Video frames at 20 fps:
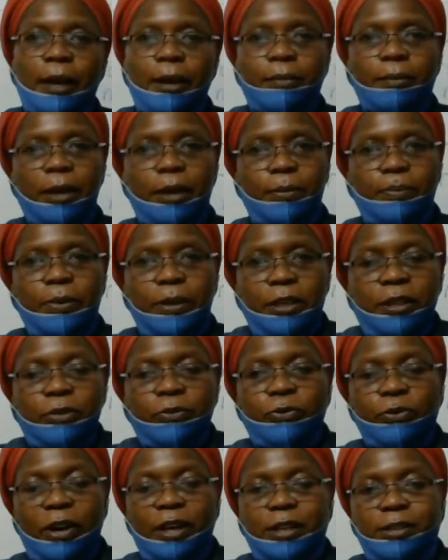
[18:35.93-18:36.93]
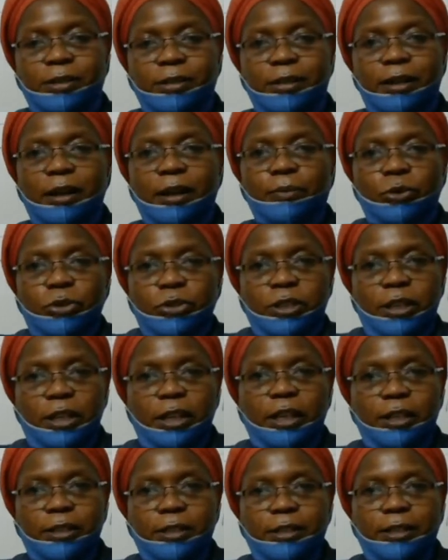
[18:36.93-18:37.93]
maybe in first term or
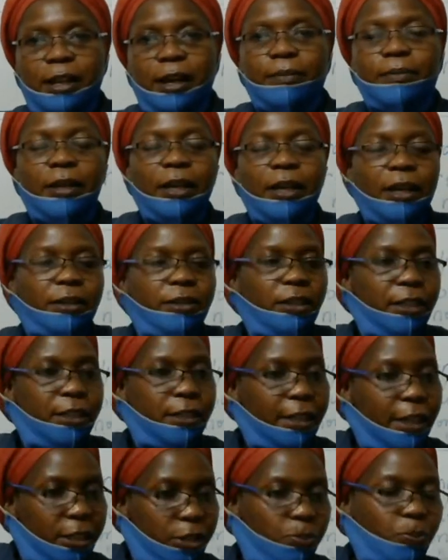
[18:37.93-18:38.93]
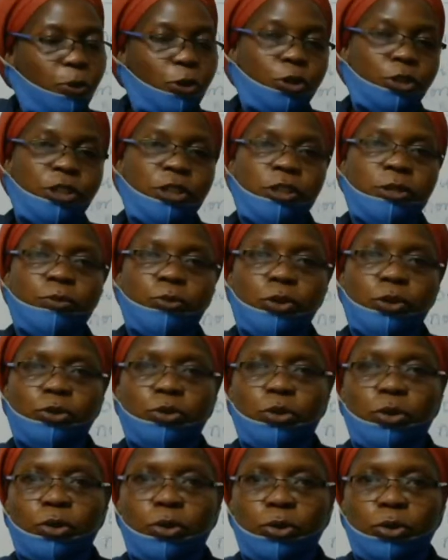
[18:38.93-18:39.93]
second term, the netball team will
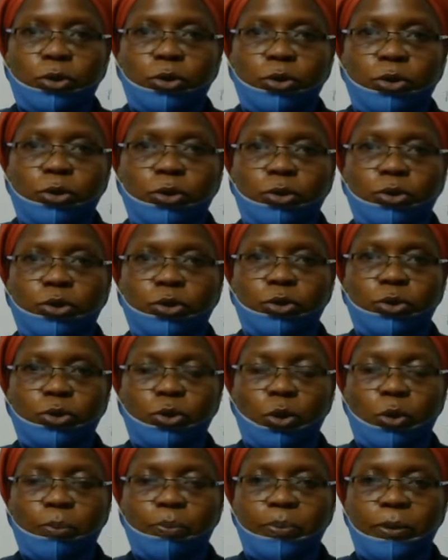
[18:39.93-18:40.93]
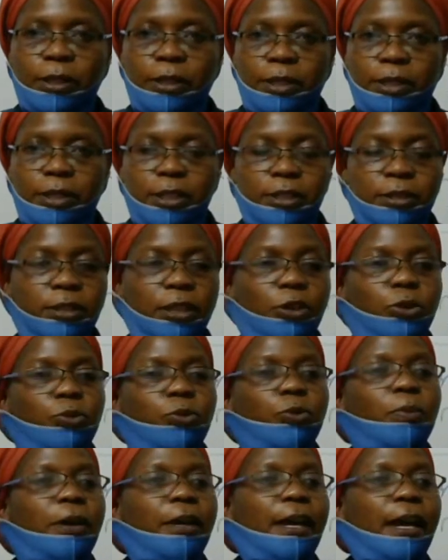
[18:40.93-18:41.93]
go to compete in the
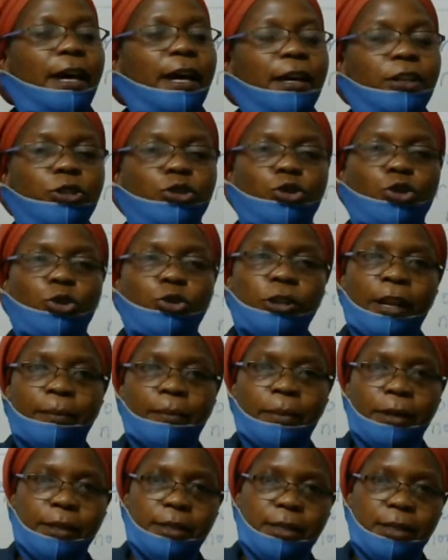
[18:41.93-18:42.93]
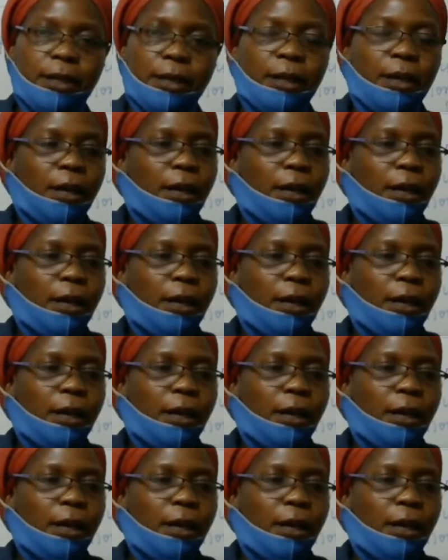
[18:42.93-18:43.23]
Umea tournament.